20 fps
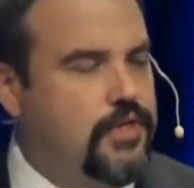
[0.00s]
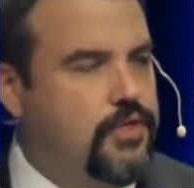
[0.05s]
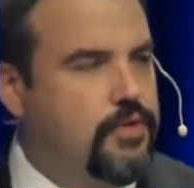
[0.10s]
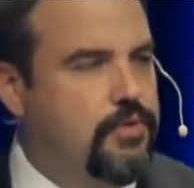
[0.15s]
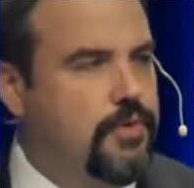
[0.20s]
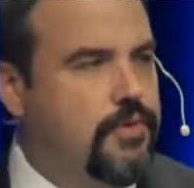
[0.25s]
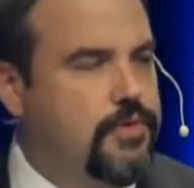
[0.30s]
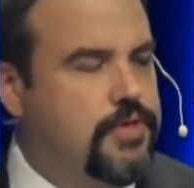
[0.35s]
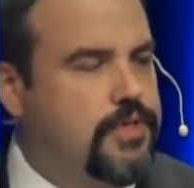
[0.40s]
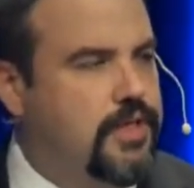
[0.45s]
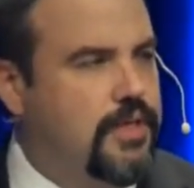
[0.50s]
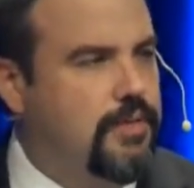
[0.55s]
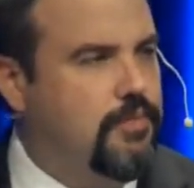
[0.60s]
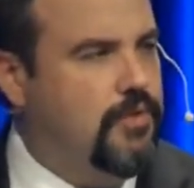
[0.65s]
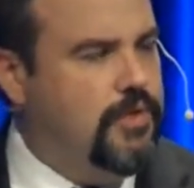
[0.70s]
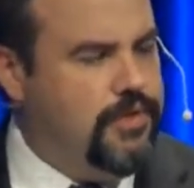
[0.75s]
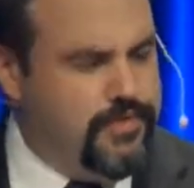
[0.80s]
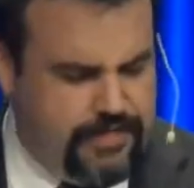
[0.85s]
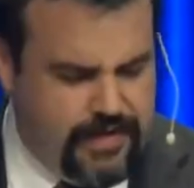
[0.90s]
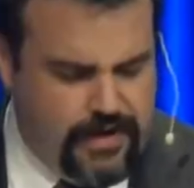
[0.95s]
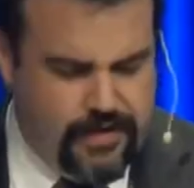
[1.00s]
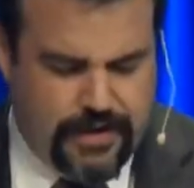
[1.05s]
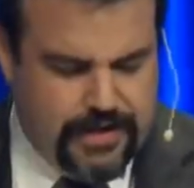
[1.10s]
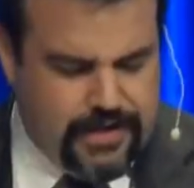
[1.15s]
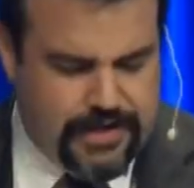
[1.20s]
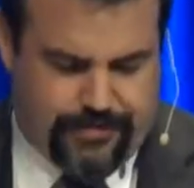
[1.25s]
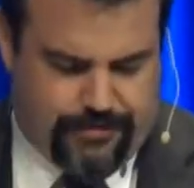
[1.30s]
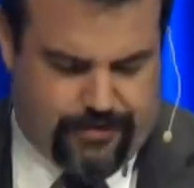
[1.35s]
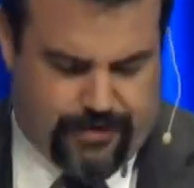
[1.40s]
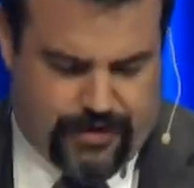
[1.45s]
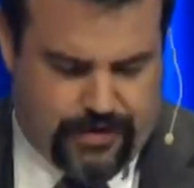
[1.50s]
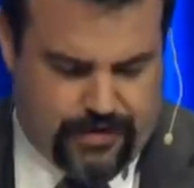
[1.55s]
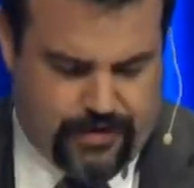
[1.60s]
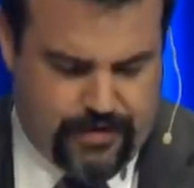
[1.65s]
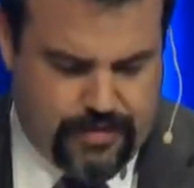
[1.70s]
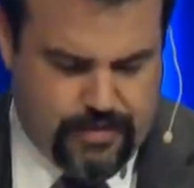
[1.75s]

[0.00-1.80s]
Jerusalem was very different,